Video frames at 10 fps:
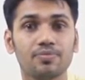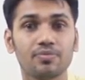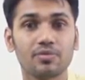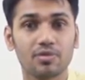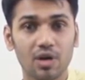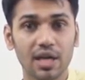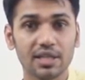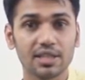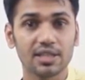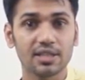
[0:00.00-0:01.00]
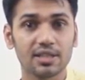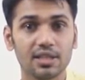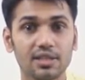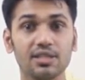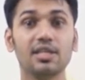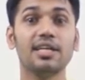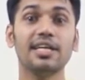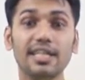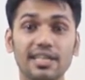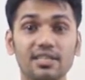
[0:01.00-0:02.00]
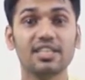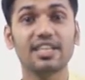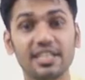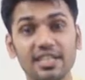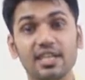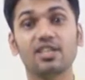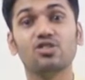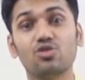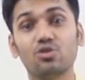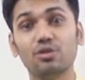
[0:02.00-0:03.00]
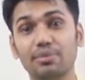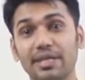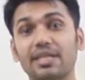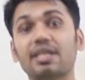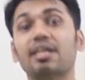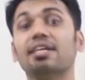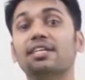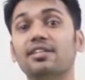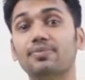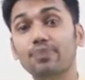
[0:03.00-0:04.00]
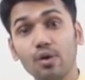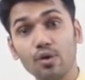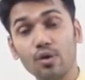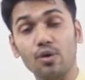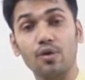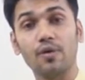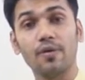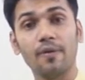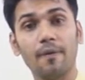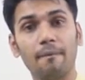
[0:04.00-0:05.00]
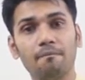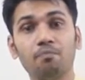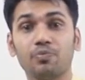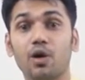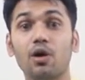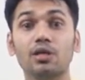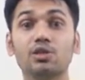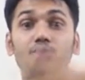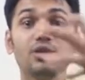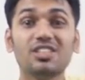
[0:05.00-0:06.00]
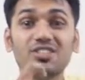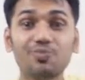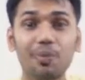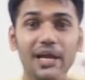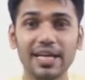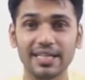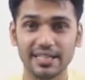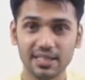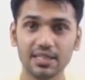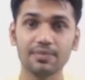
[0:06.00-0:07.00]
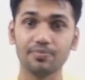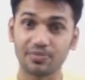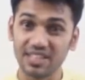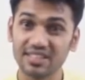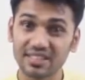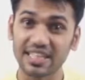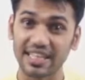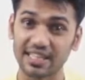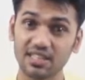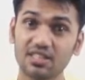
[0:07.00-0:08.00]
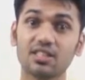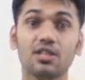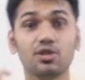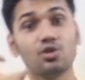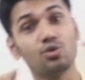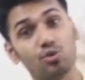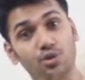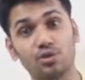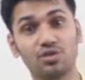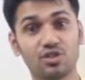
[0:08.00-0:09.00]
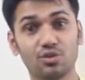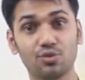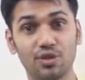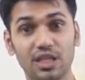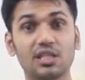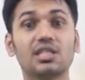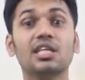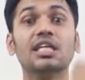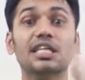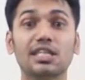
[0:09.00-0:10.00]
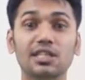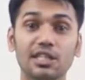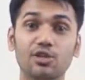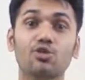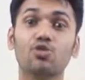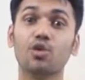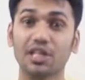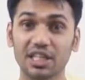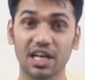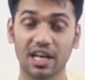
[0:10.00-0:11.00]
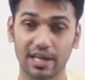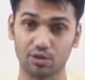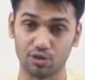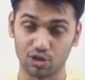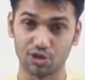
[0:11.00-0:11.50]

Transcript: Right? See, is he swimming in the pool? Now, you explain these things to your students in your Rohingya language.